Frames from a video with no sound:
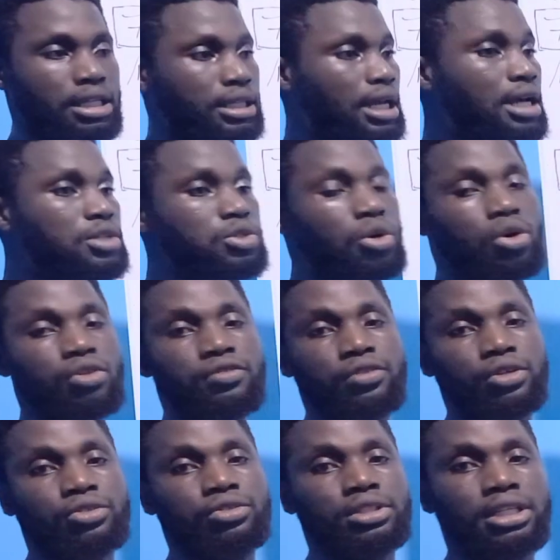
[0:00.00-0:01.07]
That's all
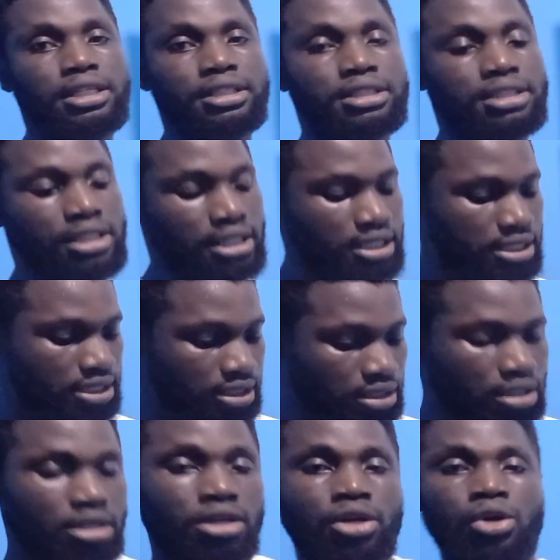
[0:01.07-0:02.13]
for today's
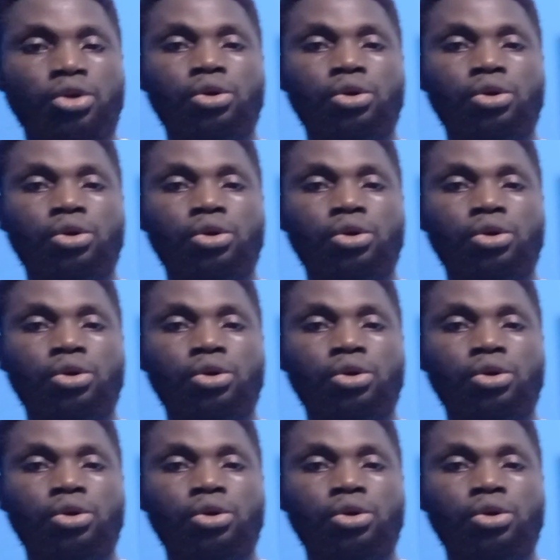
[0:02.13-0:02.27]
lesson.